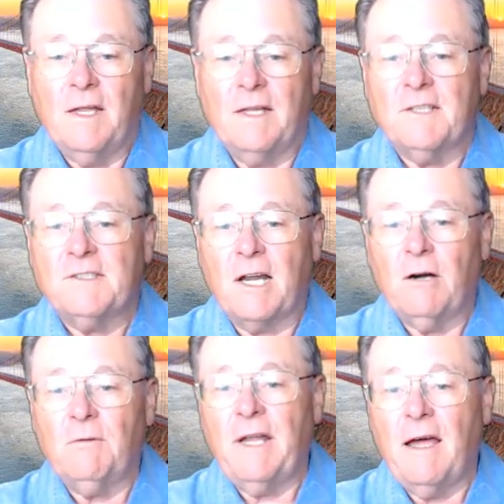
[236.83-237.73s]
And since I
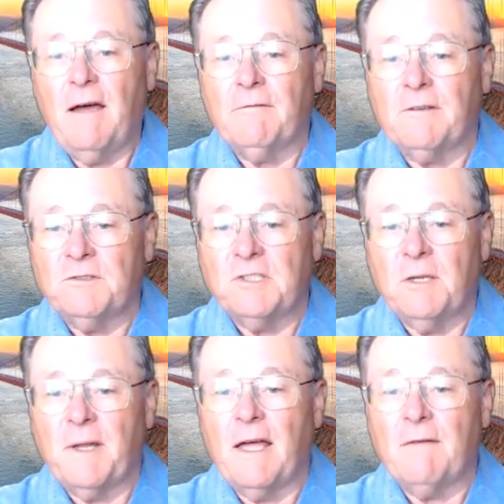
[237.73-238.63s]
don't
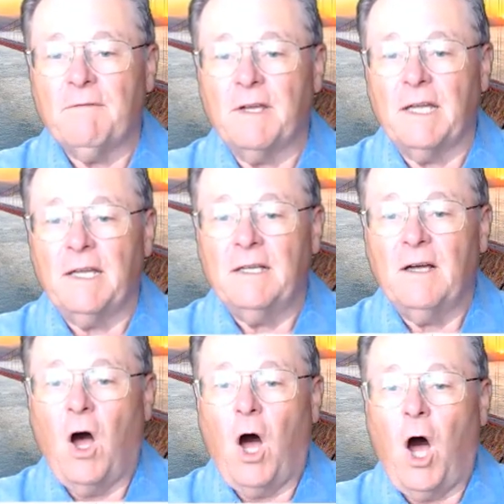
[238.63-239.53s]
seem to have any
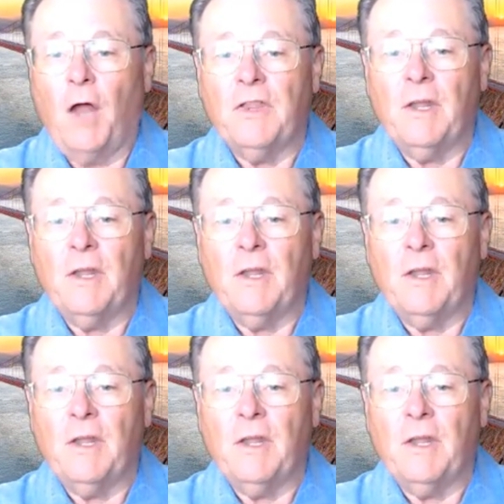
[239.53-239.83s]
odd